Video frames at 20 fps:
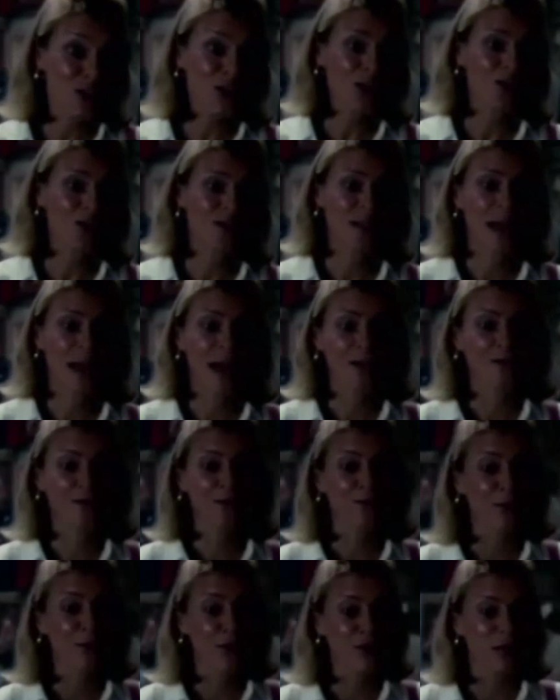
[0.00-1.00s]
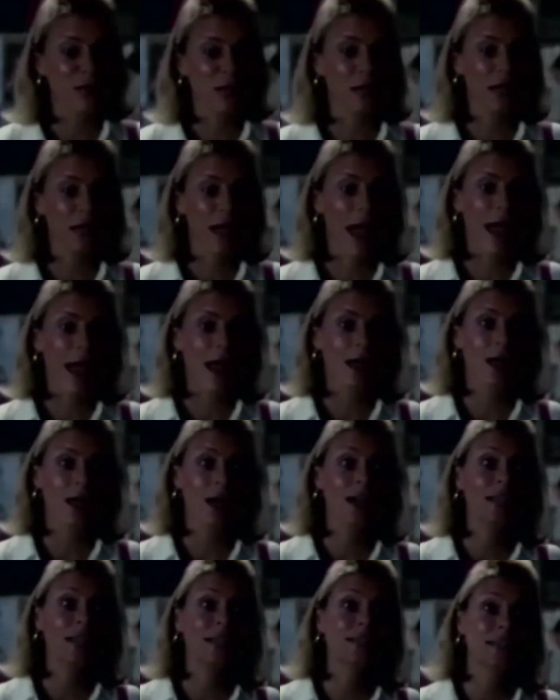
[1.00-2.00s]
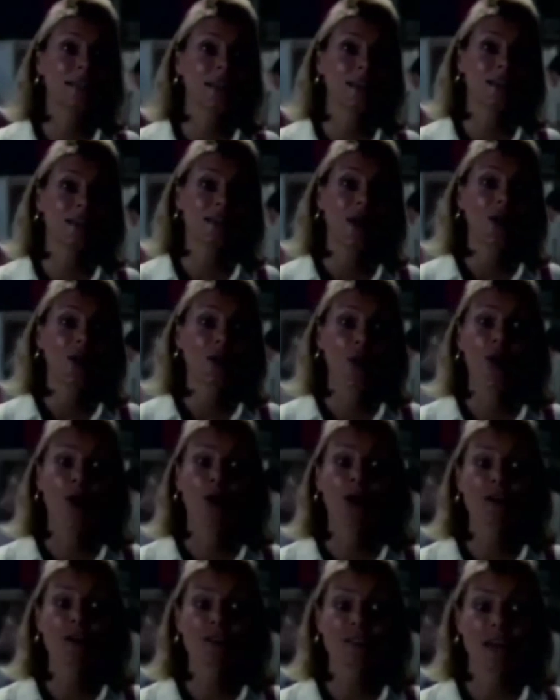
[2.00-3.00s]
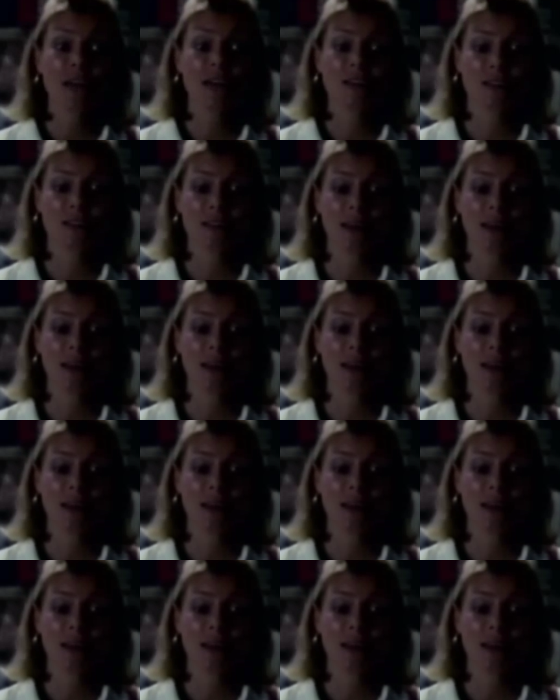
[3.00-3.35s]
was the head of the 14K. And he said, Coco says,